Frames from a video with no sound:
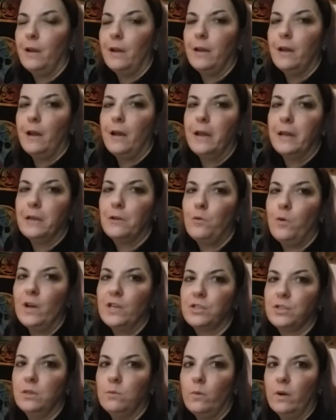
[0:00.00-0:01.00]
I
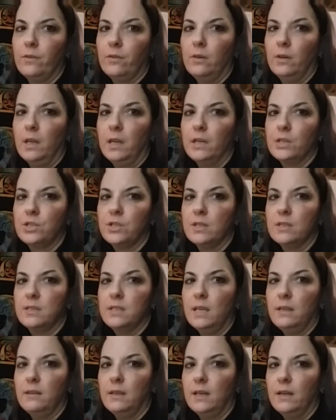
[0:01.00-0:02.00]
question whether or not I should have
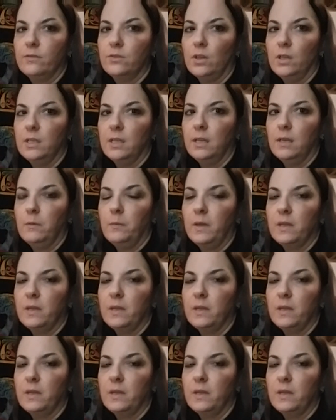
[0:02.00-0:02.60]
said that after I did it,